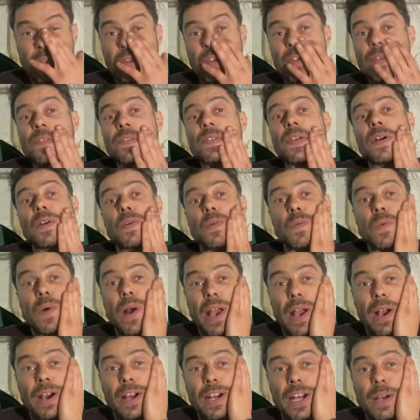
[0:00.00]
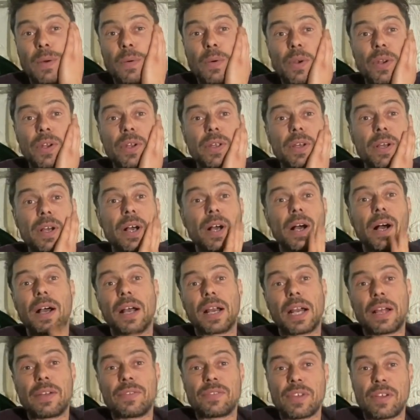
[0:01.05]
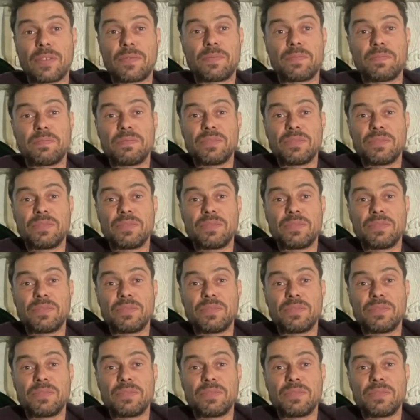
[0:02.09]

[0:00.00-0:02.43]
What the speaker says: there's no way I'm gonna have to have